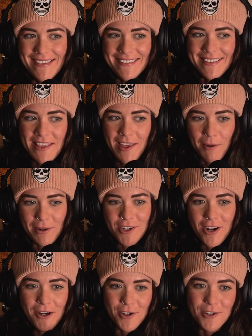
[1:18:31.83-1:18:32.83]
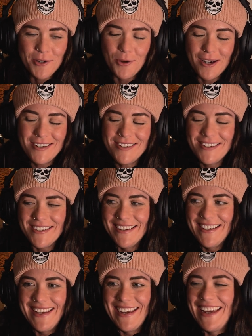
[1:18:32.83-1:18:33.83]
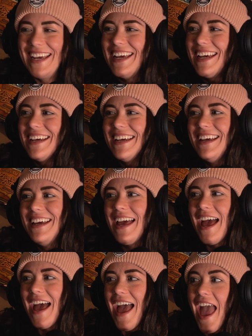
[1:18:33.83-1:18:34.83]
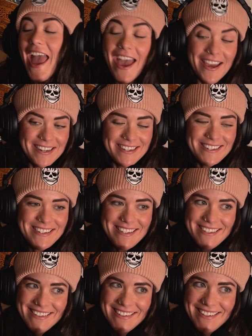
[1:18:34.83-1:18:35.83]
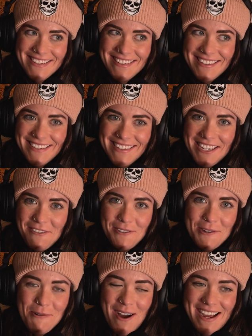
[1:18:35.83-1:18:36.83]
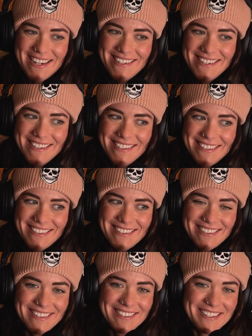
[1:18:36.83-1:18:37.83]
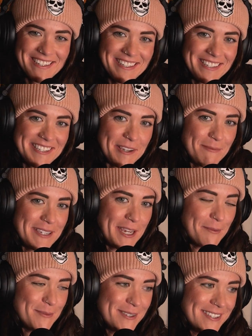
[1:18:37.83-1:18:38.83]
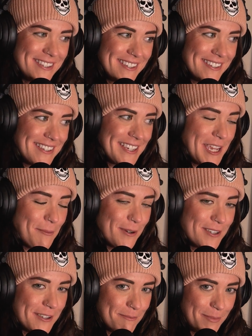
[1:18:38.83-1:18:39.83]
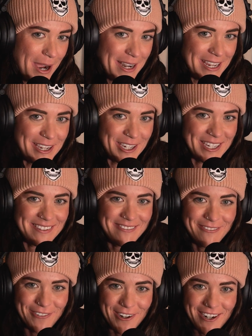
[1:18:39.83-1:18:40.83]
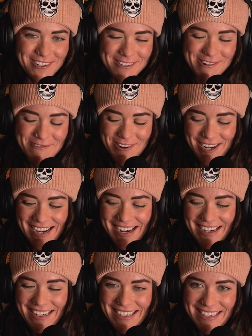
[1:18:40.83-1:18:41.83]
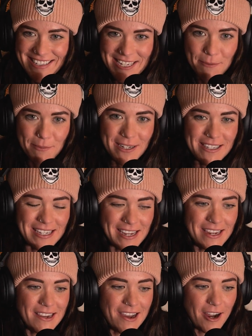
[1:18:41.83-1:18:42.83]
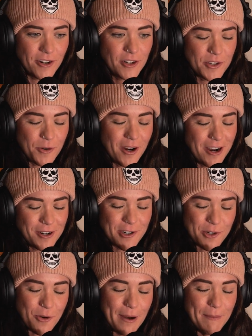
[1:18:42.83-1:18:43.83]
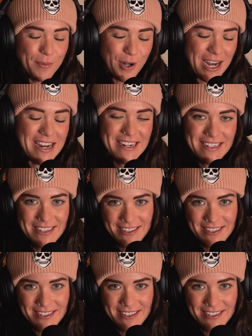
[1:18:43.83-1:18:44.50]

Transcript: And then a bunch of underscores. And if you want some tips to keep your body good for snowboarding, DPT Bree.